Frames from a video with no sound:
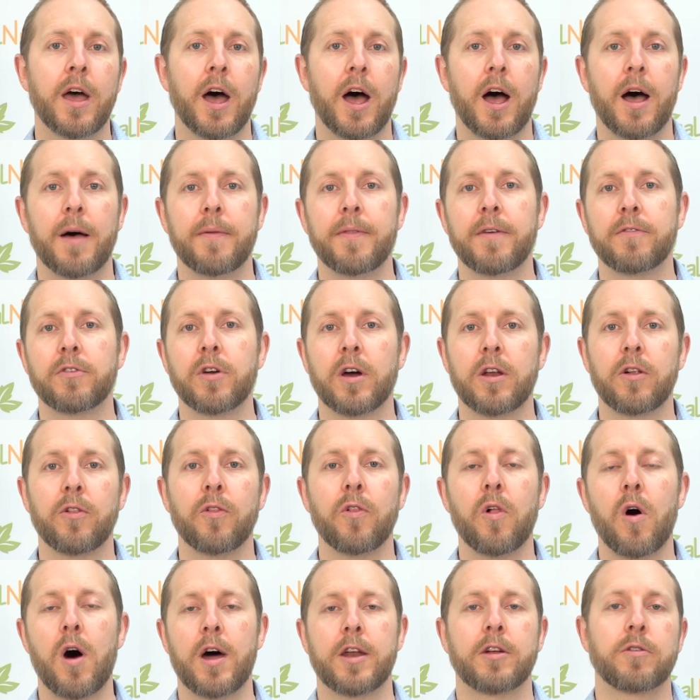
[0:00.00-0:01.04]
And they've got a
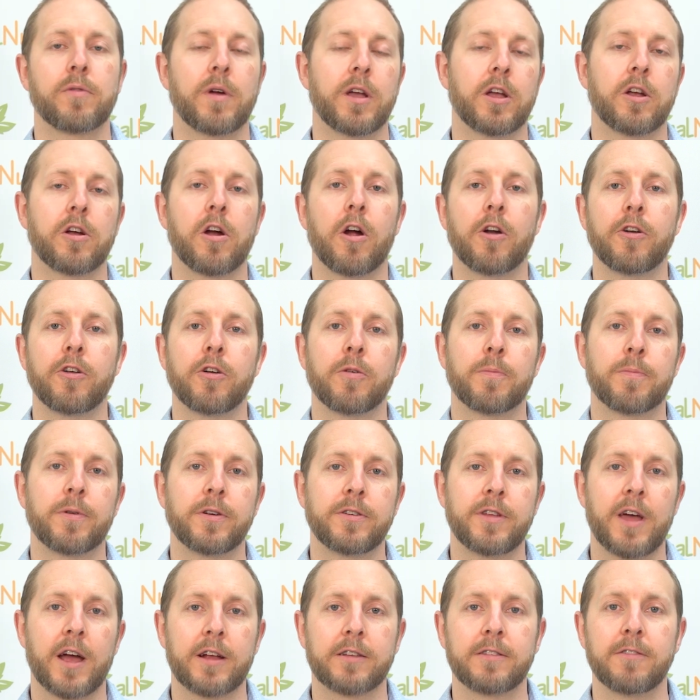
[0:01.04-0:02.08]
lot of great
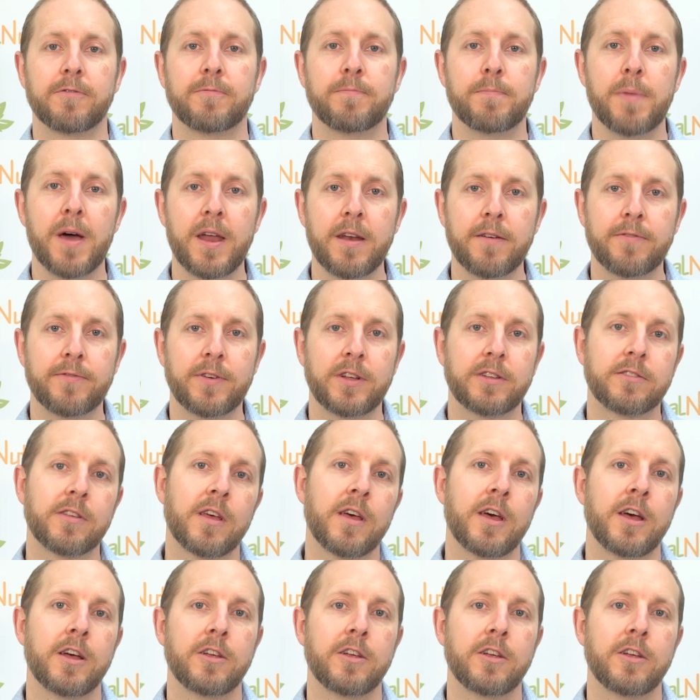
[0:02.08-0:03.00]
cardioprotective benefits.